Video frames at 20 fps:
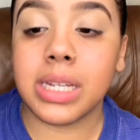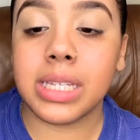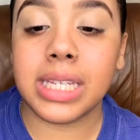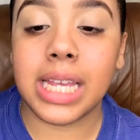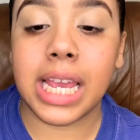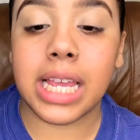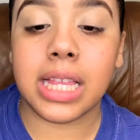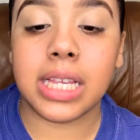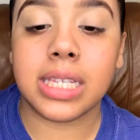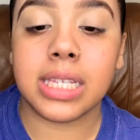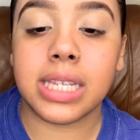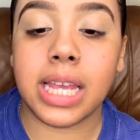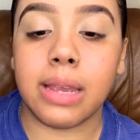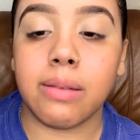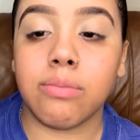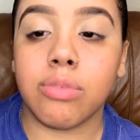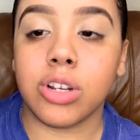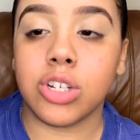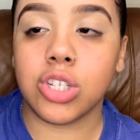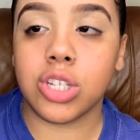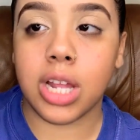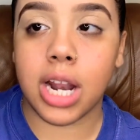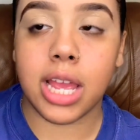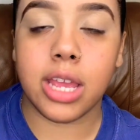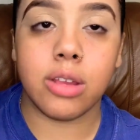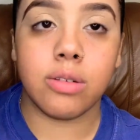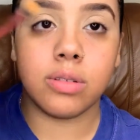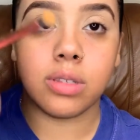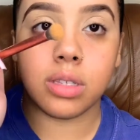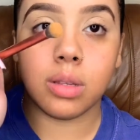to take the same brush that I
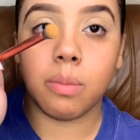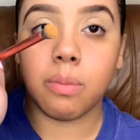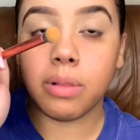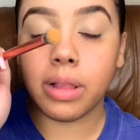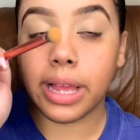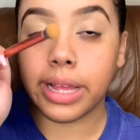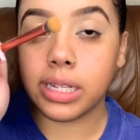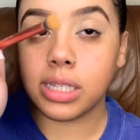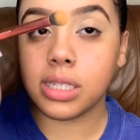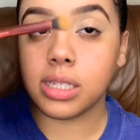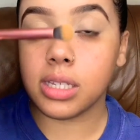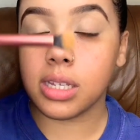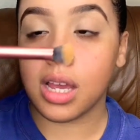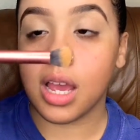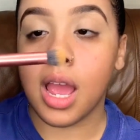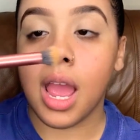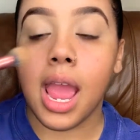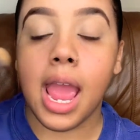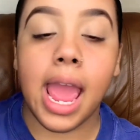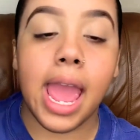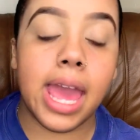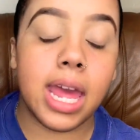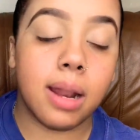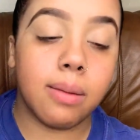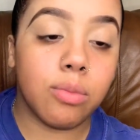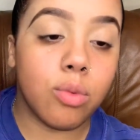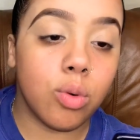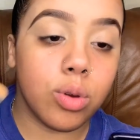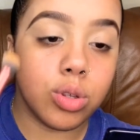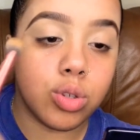used to blend and I'm
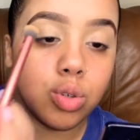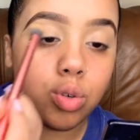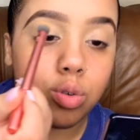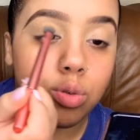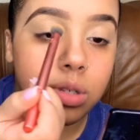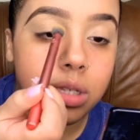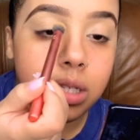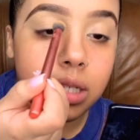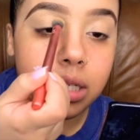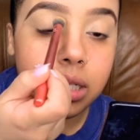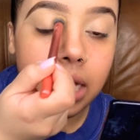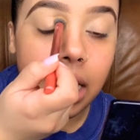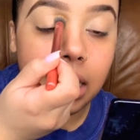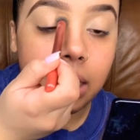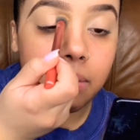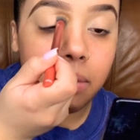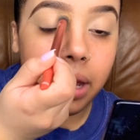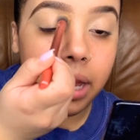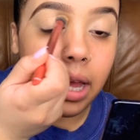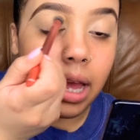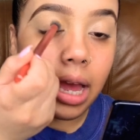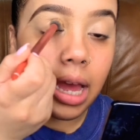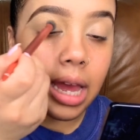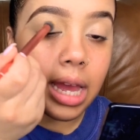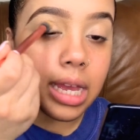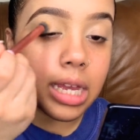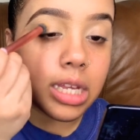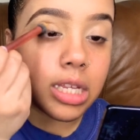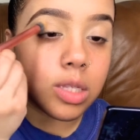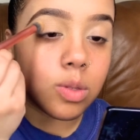going to set my
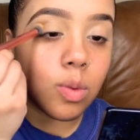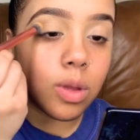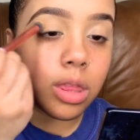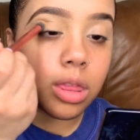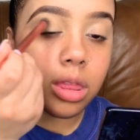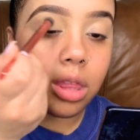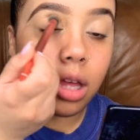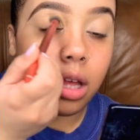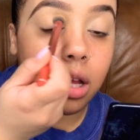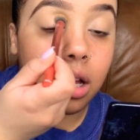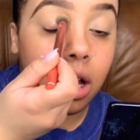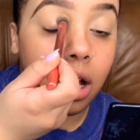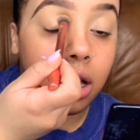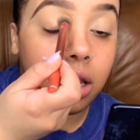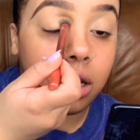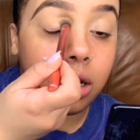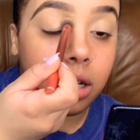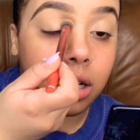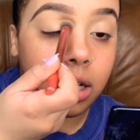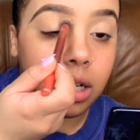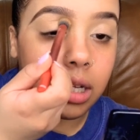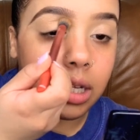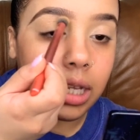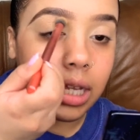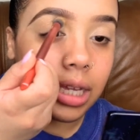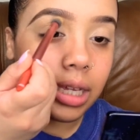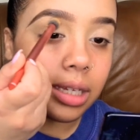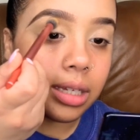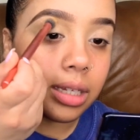eyes with the color Honey.